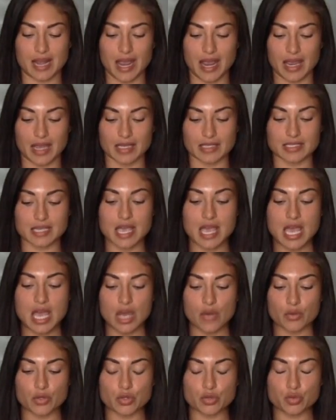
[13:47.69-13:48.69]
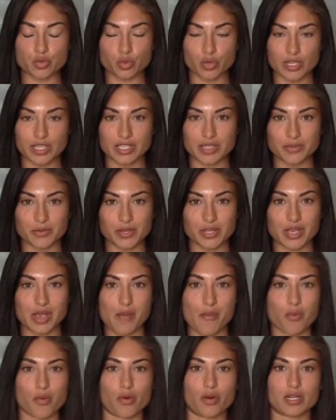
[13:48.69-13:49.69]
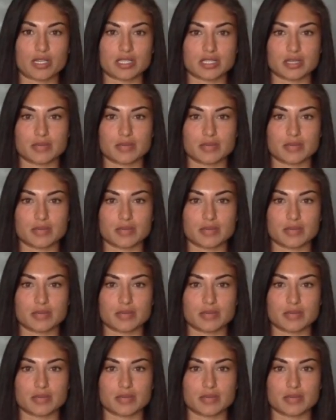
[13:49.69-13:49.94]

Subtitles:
and it was really important